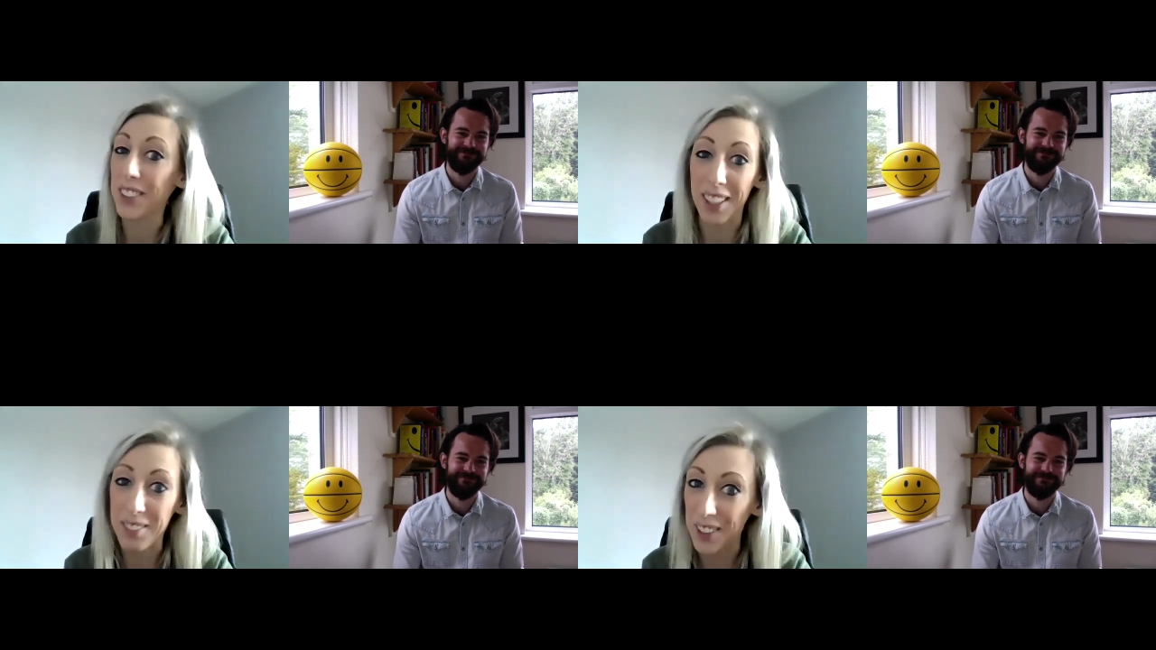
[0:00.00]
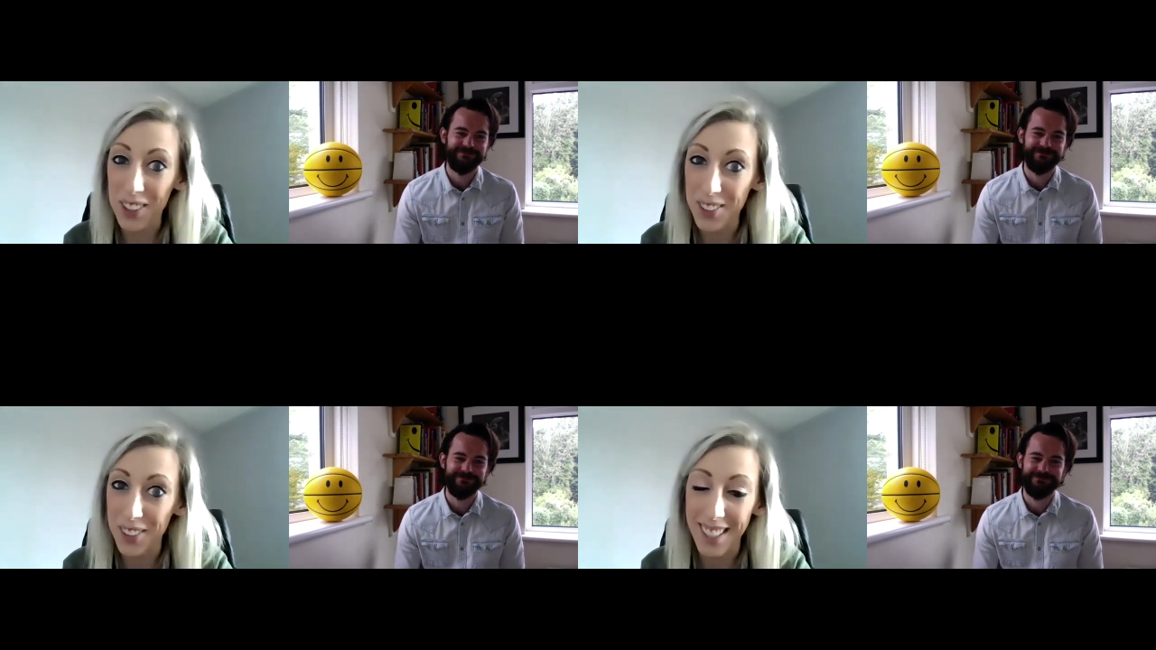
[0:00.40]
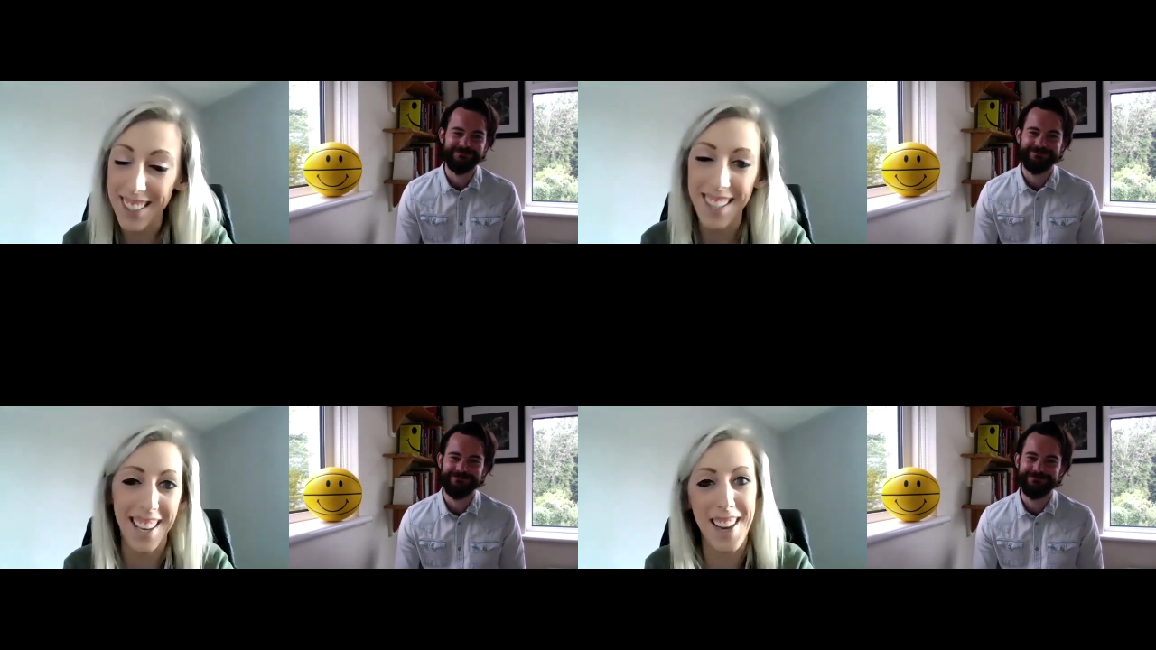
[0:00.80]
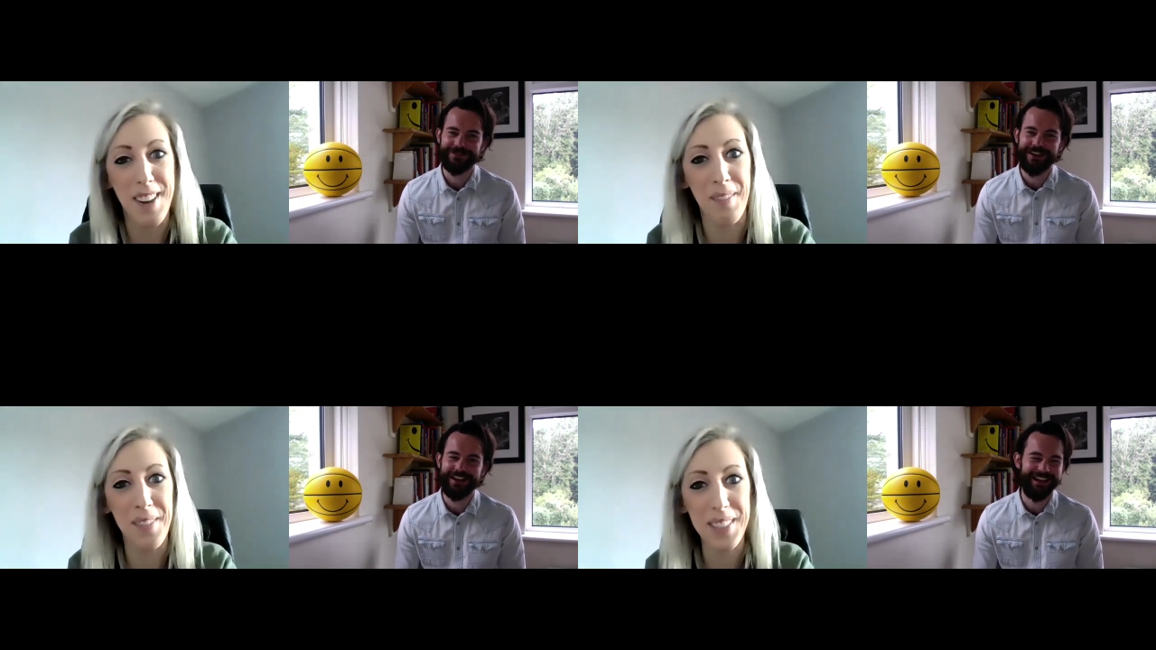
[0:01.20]
Speaker 1: anniversary.
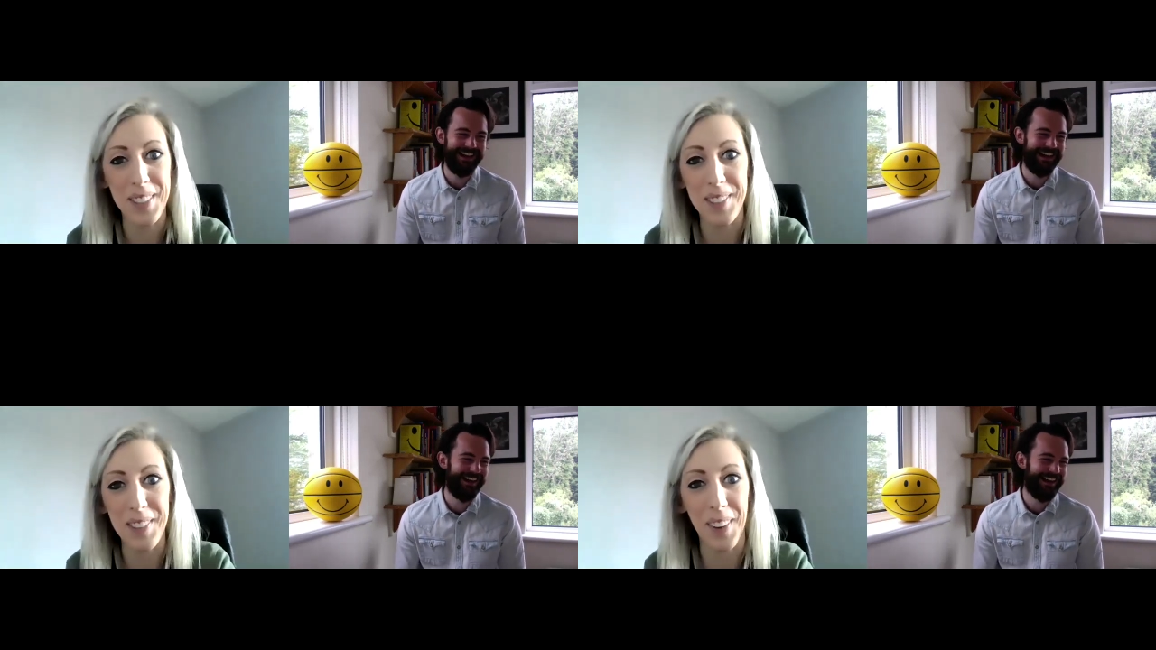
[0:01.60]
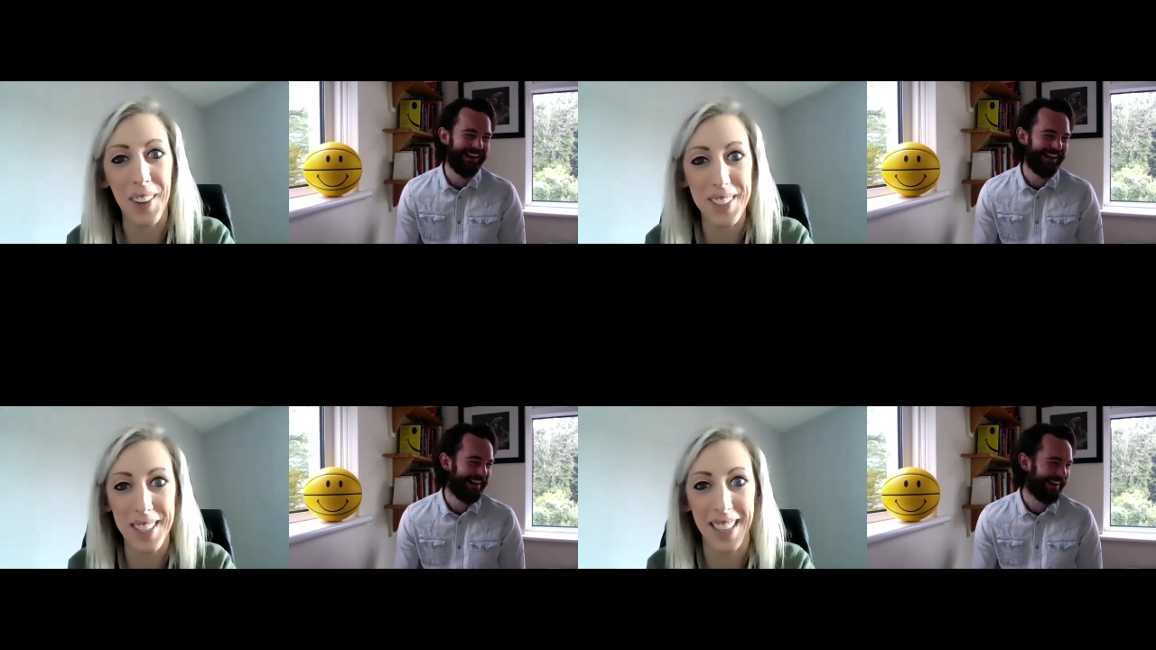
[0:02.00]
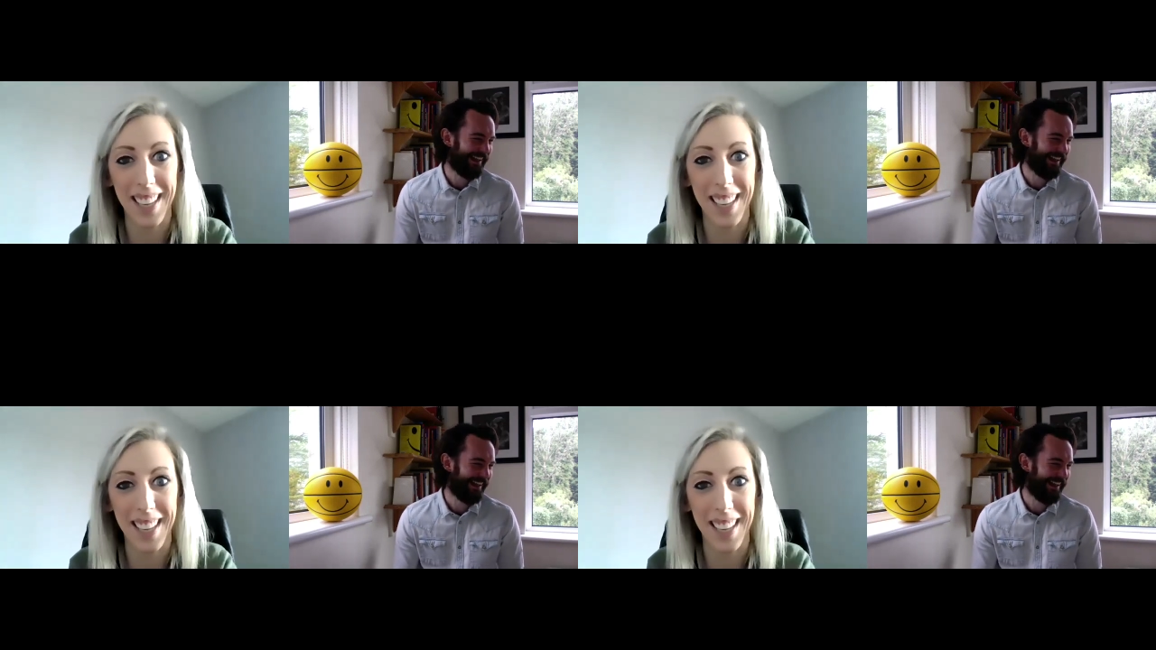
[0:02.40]
Um, so we've lots of